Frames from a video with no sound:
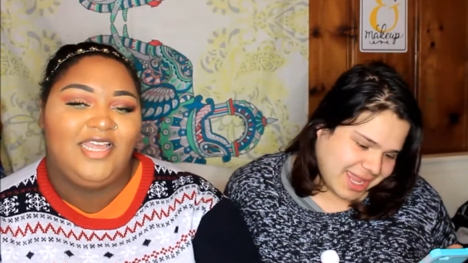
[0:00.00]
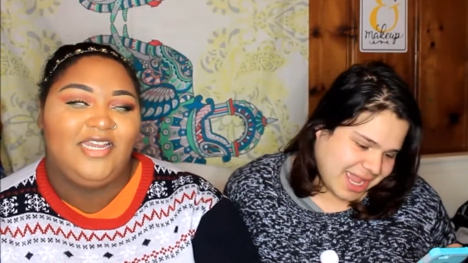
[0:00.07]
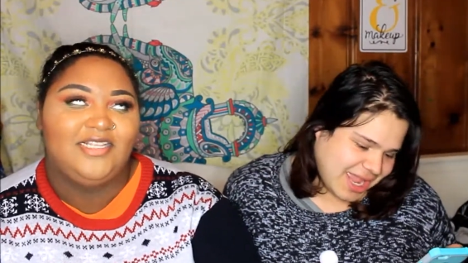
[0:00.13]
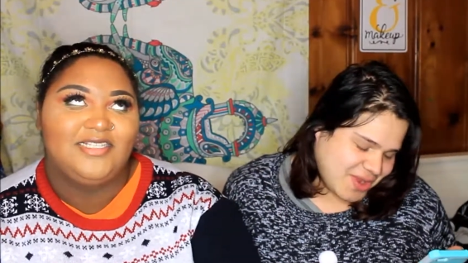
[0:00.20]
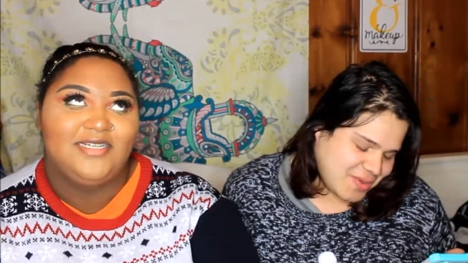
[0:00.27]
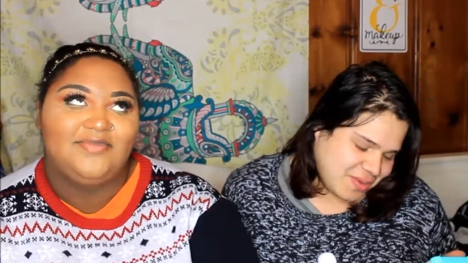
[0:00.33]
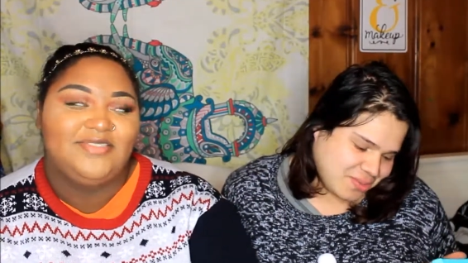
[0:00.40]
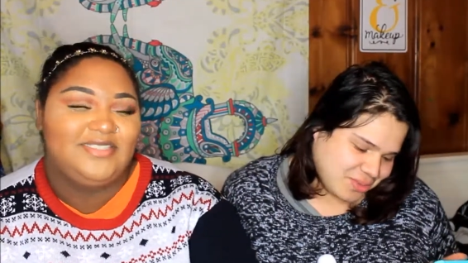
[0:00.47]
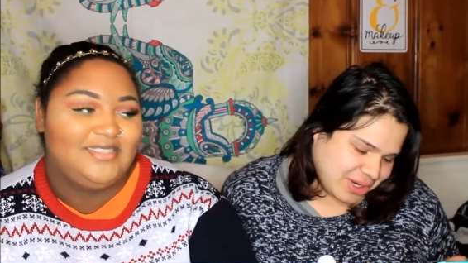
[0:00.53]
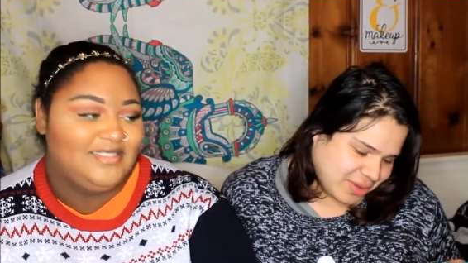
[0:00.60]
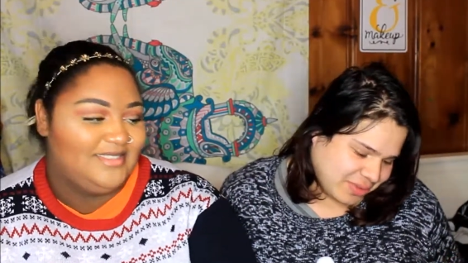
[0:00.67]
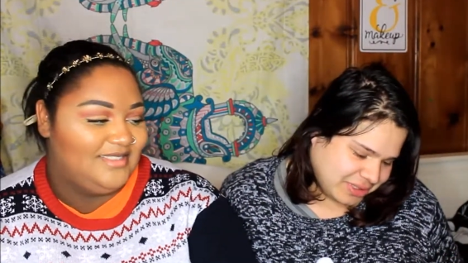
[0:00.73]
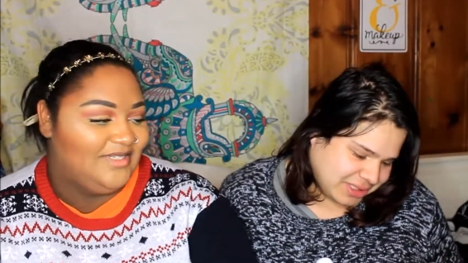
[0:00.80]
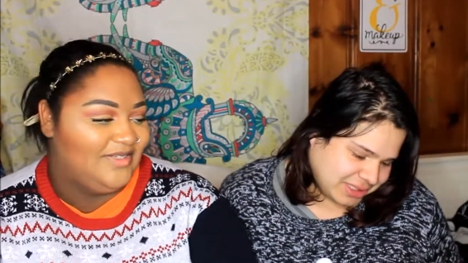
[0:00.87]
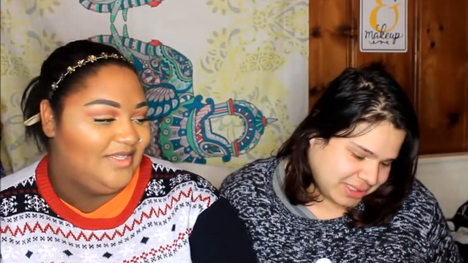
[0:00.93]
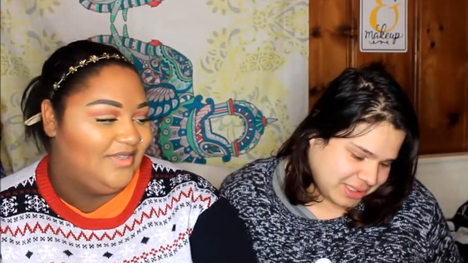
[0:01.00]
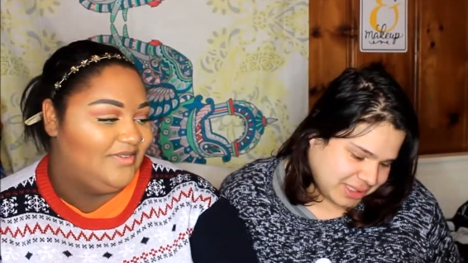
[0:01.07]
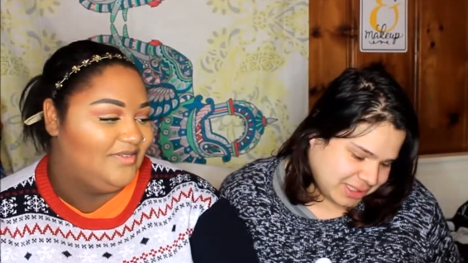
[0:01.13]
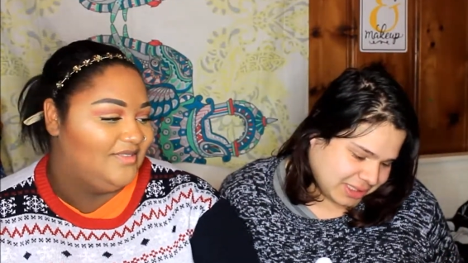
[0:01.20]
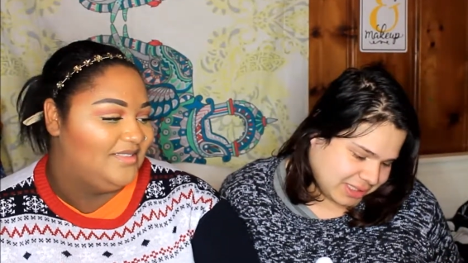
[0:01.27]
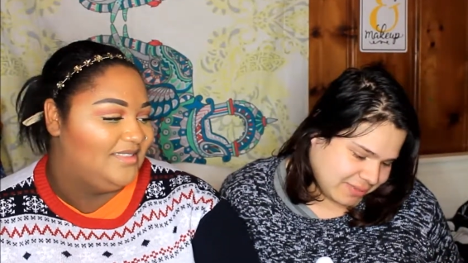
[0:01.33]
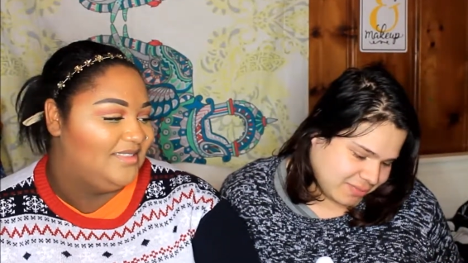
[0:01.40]
Speaker 1: I remember when I went to see
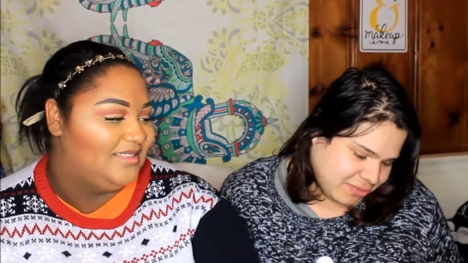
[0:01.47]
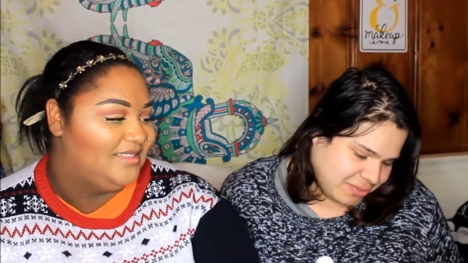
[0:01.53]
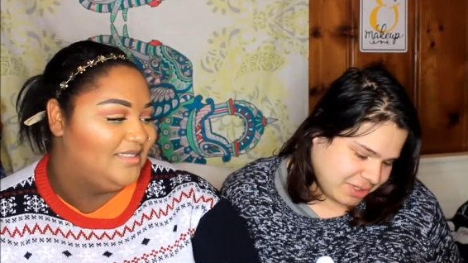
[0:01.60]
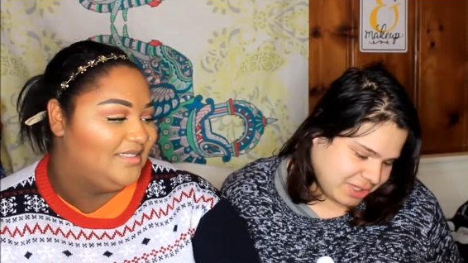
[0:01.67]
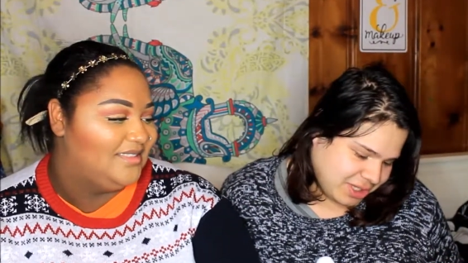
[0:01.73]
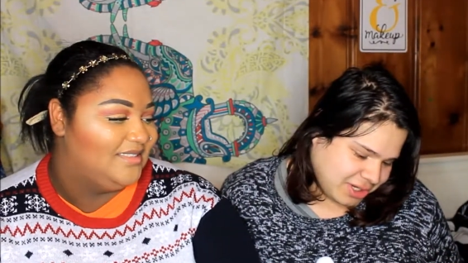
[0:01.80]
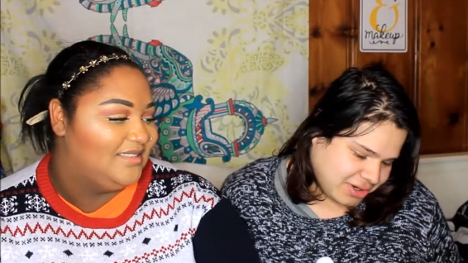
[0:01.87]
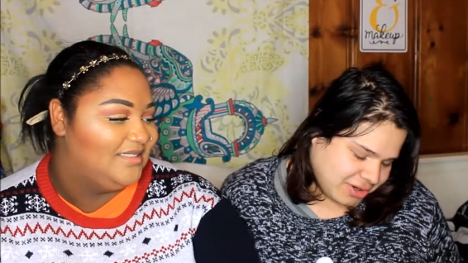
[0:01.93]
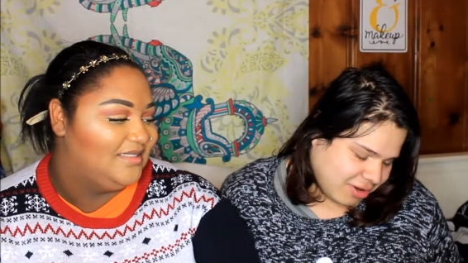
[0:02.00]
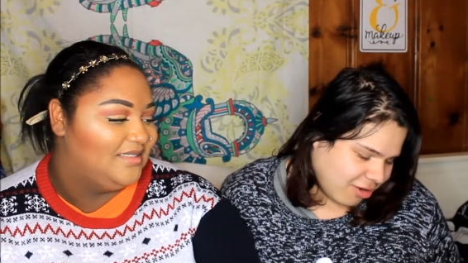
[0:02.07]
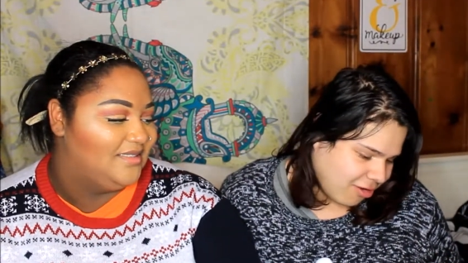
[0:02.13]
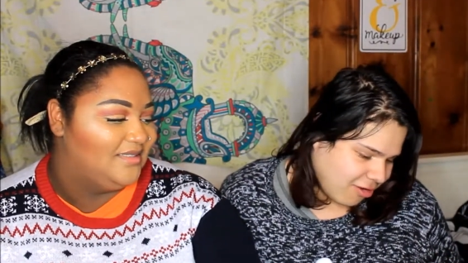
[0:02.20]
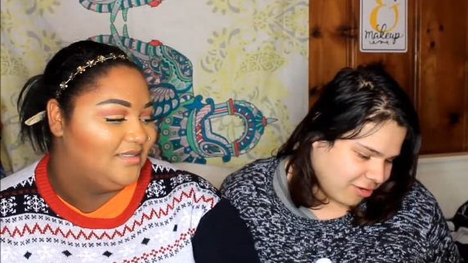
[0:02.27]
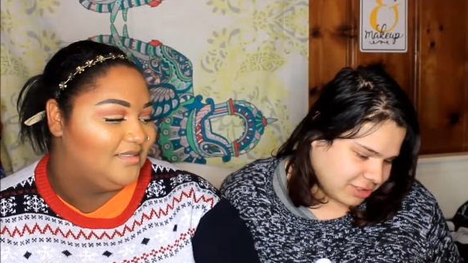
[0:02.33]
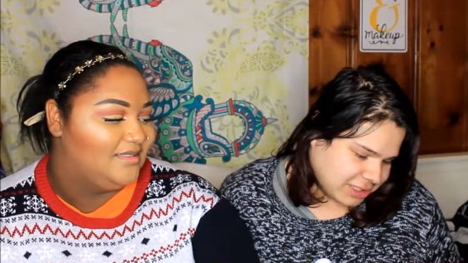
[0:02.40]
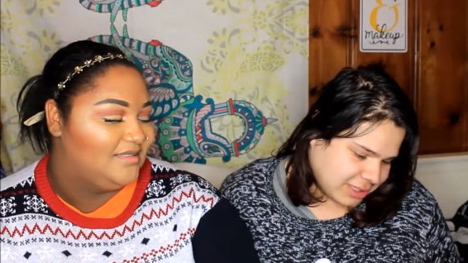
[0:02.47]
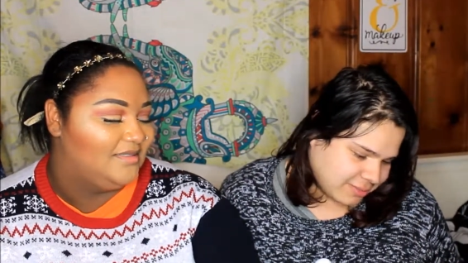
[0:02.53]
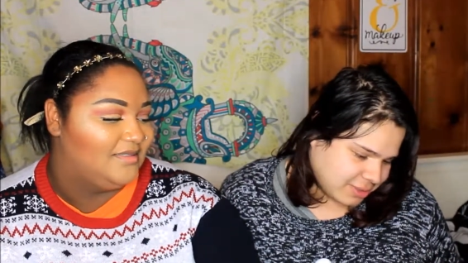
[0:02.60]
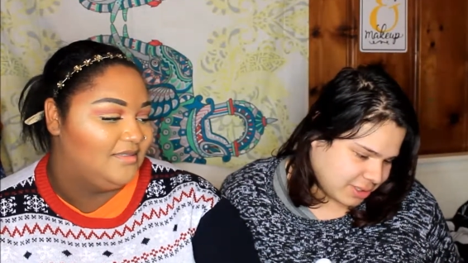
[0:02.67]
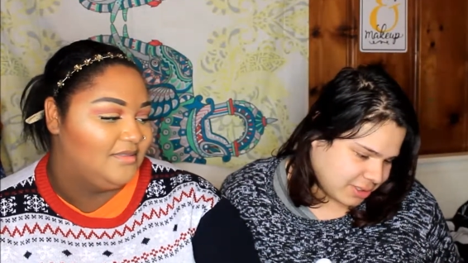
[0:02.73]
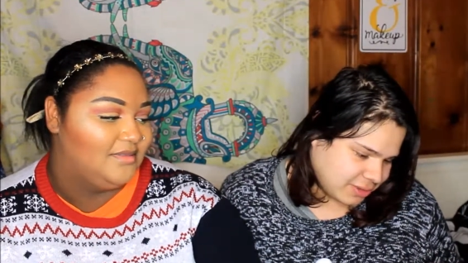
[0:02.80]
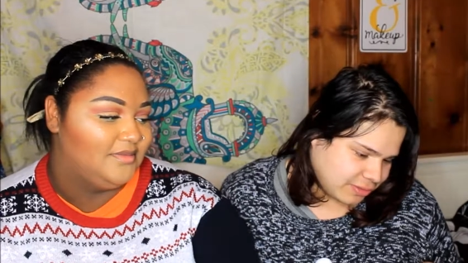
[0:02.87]
this at the movie theater a long time
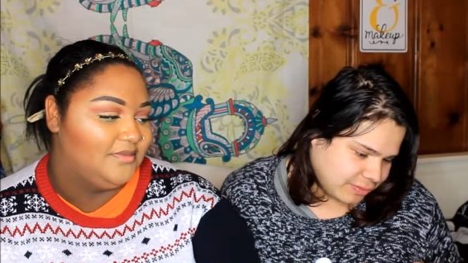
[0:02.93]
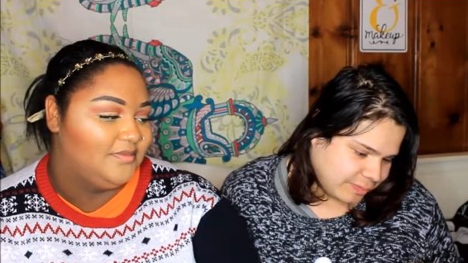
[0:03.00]
ago.